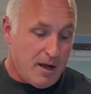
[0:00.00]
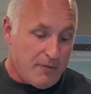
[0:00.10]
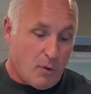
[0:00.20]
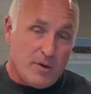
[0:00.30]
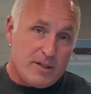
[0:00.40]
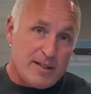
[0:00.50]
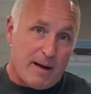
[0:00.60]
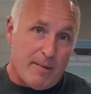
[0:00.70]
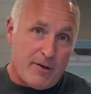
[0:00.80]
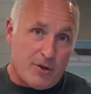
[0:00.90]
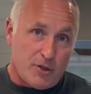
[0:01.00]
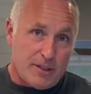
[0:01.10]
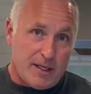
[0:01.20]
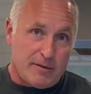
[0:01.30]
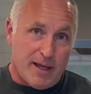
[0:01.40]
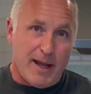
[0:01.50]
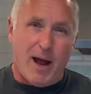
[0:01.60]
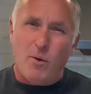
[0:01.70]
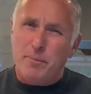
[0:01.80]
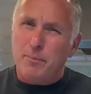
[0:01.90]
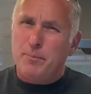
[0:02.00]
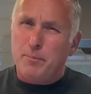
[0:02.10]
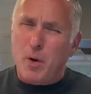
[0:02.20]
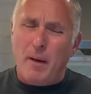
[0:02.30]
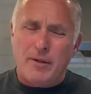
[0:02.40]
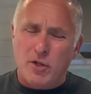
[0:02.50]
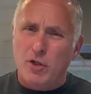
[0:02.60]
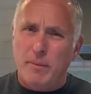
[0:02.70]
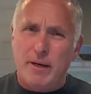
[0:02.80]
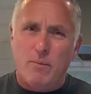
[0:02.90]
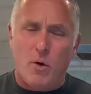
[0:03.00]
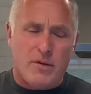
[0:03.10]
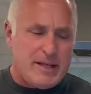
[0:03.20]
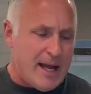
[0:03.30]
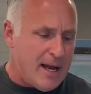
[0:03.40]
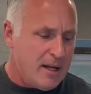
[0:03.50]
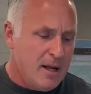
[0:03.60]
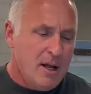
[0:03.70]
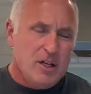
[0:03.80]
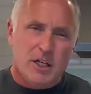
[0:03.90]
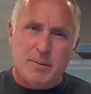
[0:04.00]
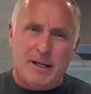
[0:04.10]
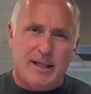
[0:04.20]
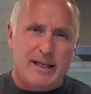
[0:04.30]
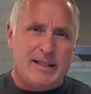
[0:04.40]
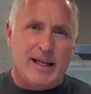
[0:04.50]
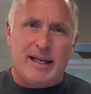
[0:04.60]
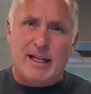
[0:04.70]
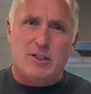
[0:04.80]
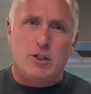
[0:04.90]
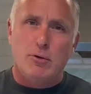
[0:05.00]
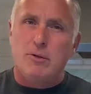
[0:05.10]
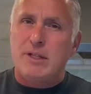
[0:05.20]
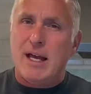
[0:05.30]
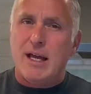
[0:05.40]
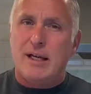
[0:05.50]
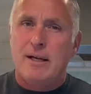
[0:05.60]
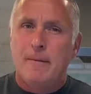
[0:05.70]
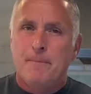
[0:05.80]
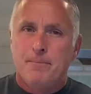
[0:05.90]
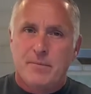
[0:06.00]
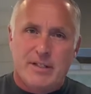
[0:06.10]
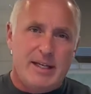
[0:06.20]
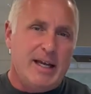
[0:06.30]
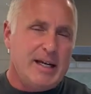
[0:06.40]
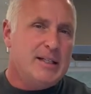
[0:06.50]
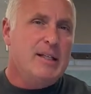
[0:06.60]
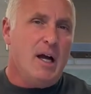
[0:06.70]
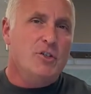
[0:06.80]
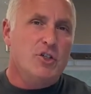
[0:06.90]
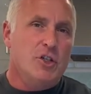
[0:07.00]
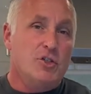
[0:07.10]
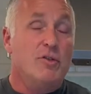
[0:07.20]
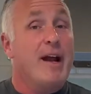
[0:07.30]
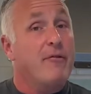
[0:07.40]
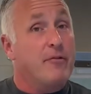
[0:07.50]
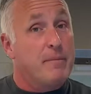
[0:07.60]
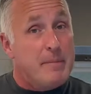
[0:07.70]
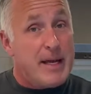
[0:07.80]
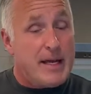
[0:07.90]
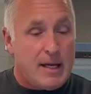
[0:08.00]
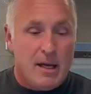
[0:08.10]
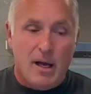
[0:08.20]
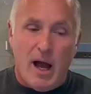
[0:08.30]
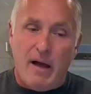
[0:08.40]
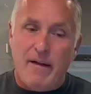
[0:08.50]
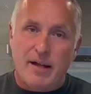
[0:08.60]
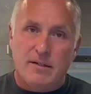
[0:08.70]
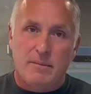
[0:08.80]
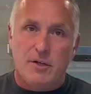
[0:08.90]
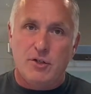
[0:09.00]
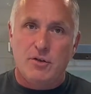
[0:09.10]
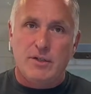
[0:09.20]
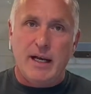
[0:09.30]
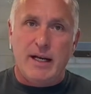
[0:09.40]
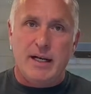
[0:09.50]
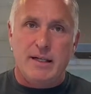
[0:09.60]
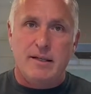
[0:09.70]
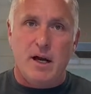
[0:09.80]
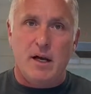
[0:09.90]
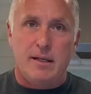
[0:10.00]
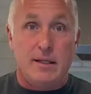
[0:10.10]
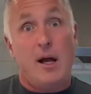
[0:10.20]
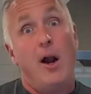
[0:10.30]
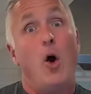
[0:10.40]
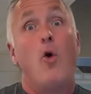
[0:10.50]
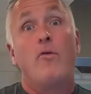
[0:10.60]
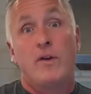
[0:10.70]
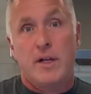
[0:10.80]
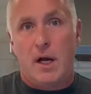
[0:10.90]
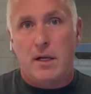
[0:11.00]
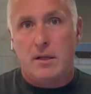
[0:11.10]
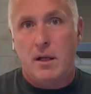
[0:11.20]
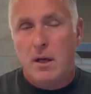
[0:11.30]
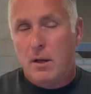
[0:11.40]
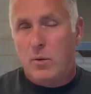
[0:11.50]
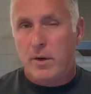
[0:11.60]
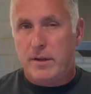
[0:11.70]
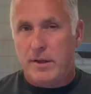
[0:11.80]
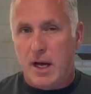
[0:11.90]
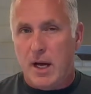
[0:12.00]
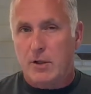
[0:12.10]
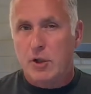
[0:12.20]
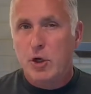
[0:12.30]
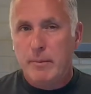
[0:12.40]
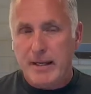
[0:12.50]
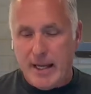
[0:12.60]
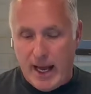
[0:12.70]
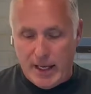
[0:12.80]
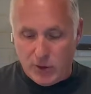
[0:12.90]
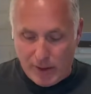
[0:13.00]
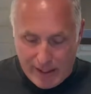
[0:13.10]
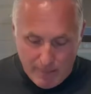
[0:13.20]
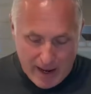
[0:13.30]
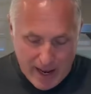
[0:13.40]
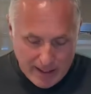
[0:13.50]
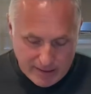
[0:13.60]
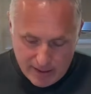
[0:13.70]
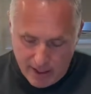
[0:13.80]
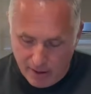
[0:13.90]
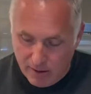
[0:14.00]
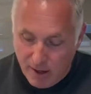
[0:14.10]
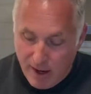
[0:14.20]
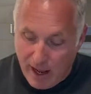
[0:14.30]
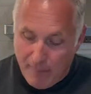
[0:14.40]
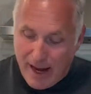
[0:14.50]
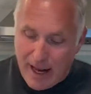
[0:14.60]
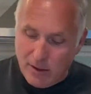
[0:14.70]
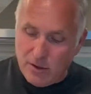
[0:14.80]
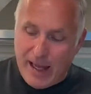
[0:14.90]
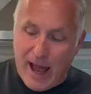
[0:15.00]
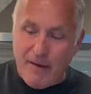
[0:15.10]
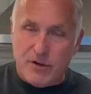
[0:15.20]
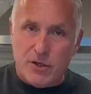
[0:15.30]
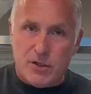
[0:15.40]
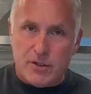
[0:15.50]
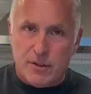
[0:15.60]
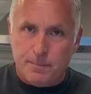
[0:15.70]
For this 9x13, okay? I wouldn't probably do too many more than that just because it gets too thick to get it done just right for me. I've had some issues getting it done and not overdone with too many eggs. So I got my eggs in here. I'm gonna add a little Cavenders.